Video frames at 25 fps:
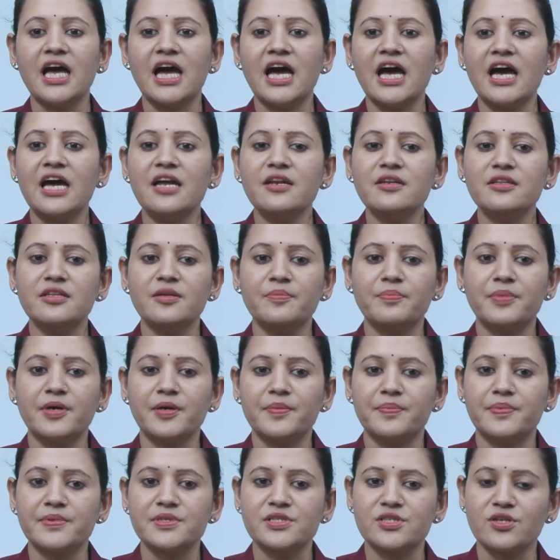and the
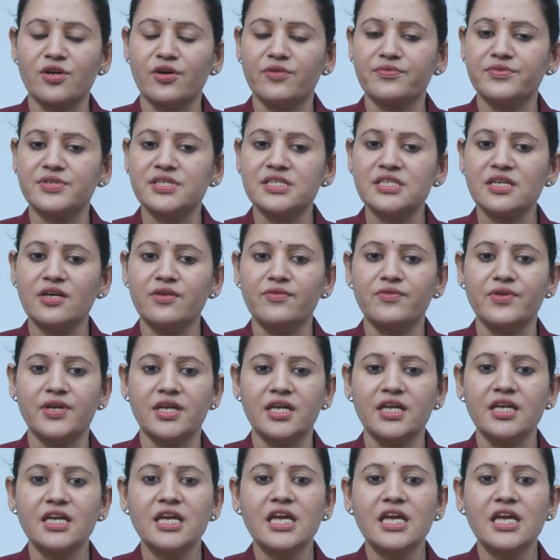purpose of the survey.